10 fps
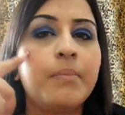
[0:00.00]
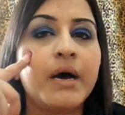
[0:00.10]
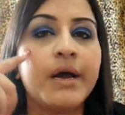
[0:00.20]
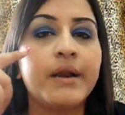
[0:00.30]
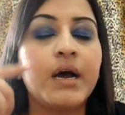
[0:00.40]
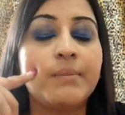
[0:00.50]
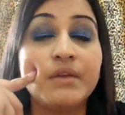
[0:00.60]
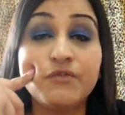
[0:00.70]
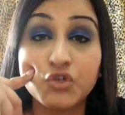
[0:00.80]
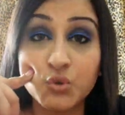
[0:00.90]
but um,
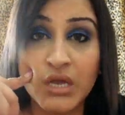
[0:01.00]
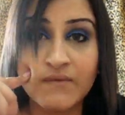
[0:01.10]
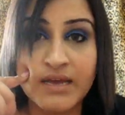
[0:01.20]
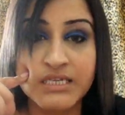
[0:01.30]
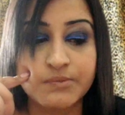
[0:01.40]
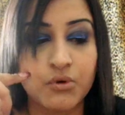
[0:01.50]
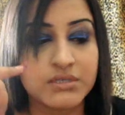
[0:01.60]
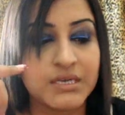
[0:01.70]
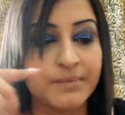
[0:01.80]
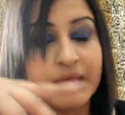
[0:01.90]
if you do have large
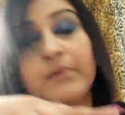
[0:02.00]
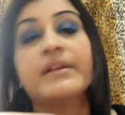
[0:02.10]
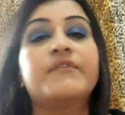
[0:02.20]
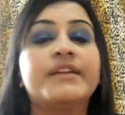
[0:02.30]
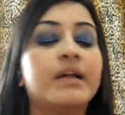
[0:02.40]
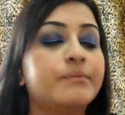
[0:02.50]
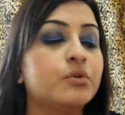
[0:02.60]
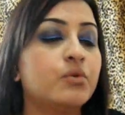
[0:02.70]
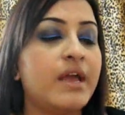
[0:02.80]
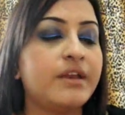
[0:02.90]
pores um, that will definitely help
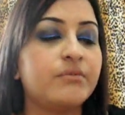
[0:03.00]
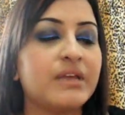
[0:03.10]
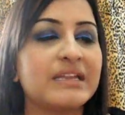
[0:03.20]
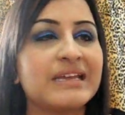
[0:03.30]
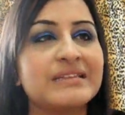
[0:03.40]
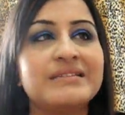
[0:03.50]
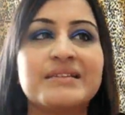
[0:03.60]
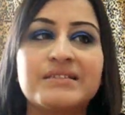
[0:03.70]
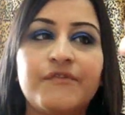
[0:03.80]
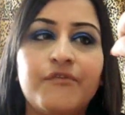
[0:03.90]
you and you can get this
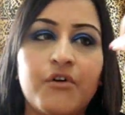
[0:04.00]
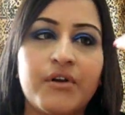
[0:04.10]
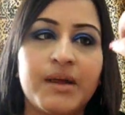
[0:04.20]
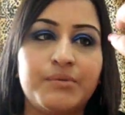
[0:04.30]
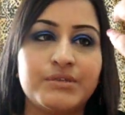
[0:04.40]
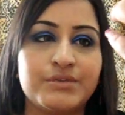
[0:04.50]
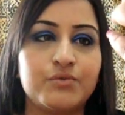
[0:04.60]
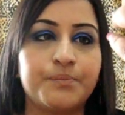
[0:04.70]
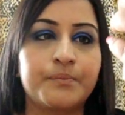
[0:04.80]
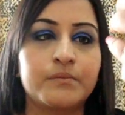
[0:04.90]
at Sephora I
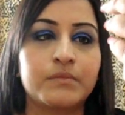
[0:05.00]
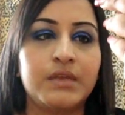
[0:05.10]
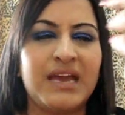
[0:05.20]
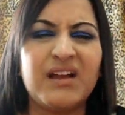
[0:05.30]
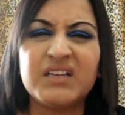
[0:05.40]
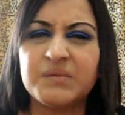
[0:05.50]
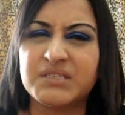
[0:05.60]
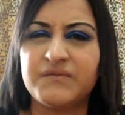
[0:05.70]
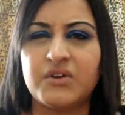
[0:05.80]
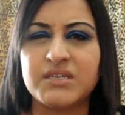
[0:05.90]
presume yeah I got some
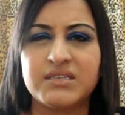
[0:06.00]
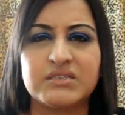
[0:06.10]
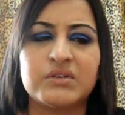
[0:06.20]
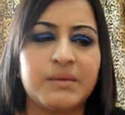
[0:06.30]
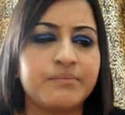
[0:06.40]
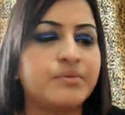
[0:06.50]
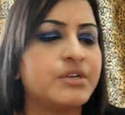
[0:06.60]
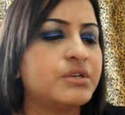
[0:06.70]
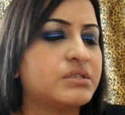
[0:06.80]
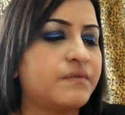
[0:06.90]
Sephora still so I'm
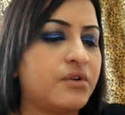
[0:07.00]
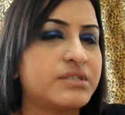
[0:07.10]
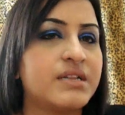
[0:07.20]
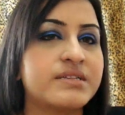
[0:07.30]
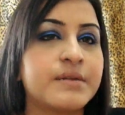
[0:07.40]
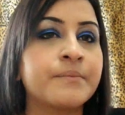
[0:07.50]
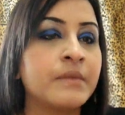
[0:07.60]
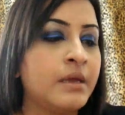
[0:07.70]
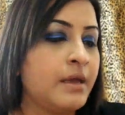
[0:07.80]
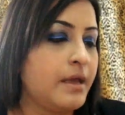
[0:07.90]
pretty sure Sephora sells it
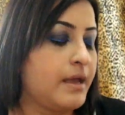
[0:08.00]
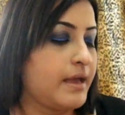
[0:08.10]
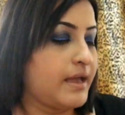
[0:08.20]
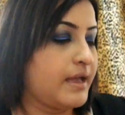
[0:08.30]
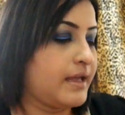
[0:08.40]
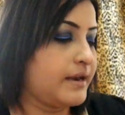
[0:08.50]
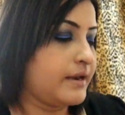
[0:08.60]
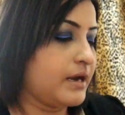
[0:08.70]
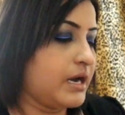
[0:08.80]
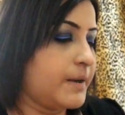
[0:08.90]

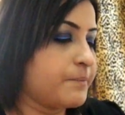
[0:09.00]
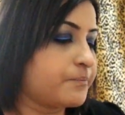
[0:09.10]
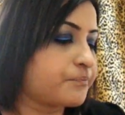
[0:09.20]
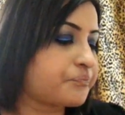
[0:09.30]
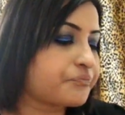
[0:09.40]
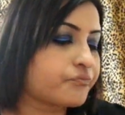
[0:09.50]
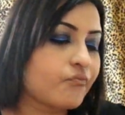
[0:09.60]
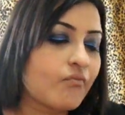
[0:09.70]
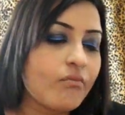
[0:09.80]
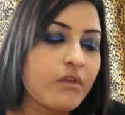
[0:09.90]
and um,
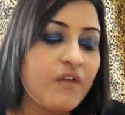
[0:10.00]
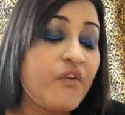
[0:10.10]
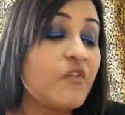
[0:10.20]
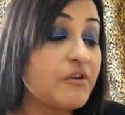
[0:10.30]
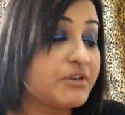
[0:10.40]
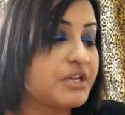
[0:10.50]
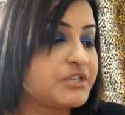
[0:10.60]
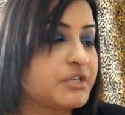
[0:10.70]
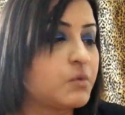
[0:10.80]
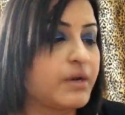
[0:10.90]
for
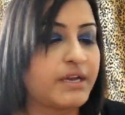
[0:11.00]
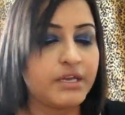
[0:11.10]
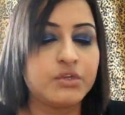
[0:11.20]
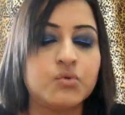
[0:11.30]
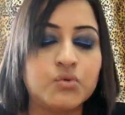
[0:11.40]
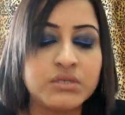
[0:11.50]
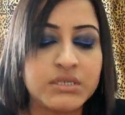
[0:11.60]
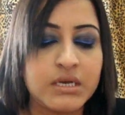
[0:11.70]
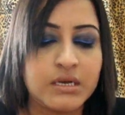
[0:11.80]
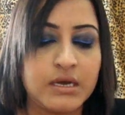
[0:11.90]
foundation, what I
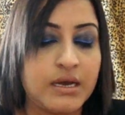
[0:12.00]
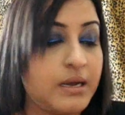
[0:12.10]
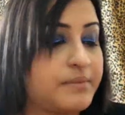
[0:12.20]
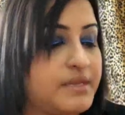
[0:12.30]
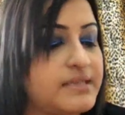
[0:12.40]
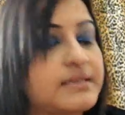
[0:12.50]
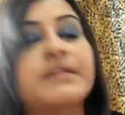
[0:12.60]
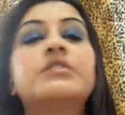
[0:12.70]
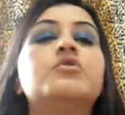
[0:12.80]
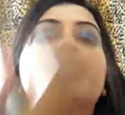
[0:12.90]
use, um, these
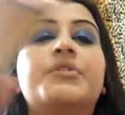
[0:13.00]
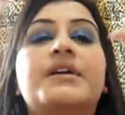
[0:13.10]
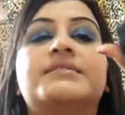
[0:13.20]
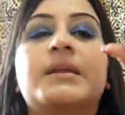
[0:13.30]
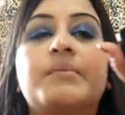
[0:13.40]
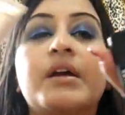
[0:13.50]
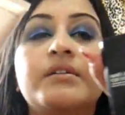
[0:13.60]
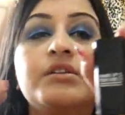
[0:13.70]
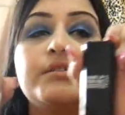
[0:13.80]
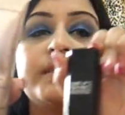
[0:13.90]
are the two products that I'm
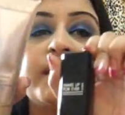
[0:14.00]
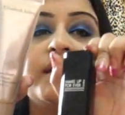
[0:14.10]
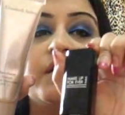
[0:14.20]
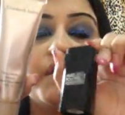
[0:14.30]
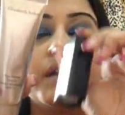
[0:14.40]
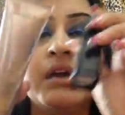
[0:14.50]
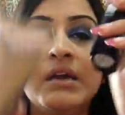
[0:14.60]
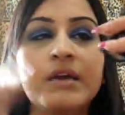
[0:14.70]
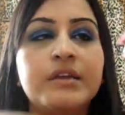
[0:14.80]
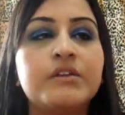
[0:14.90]
currently using and loving.
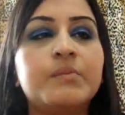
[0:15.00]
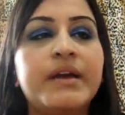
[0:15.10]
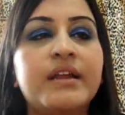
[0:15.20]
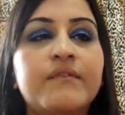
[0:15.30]
You might